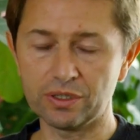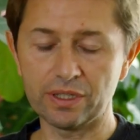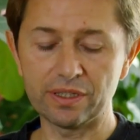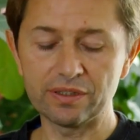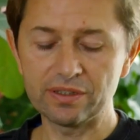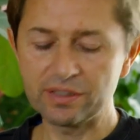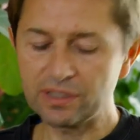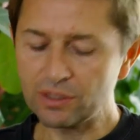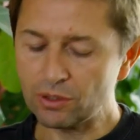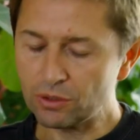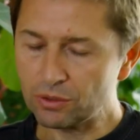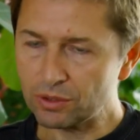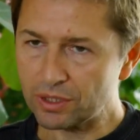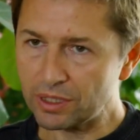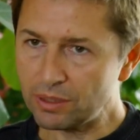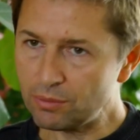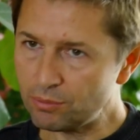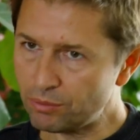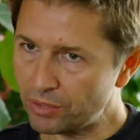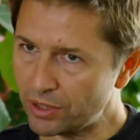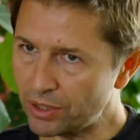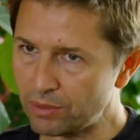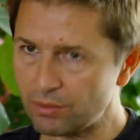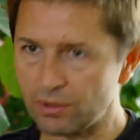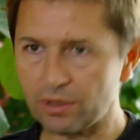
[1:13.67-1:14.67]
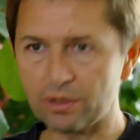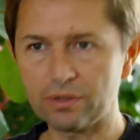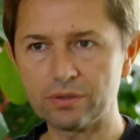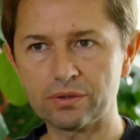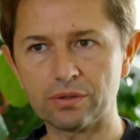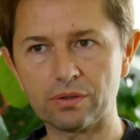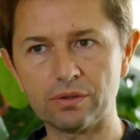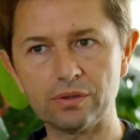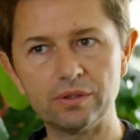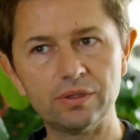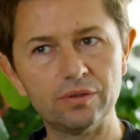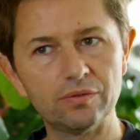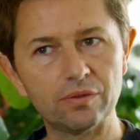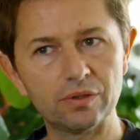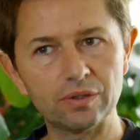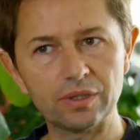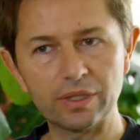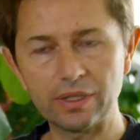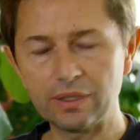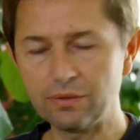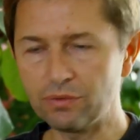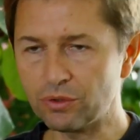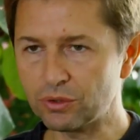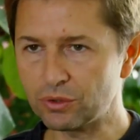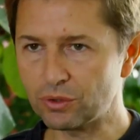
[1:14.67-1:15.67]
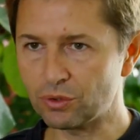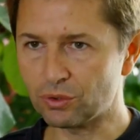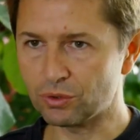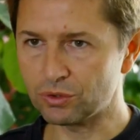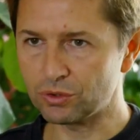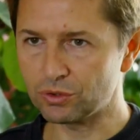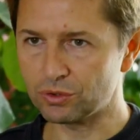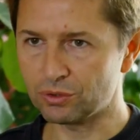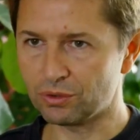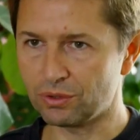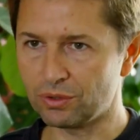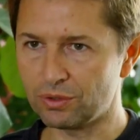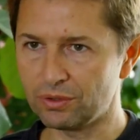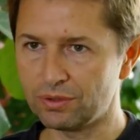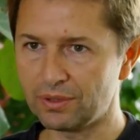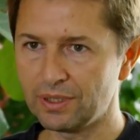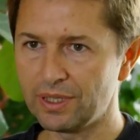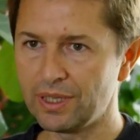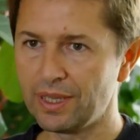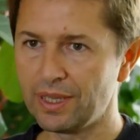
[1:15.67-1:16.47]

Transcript: and didn't implement or even, even control,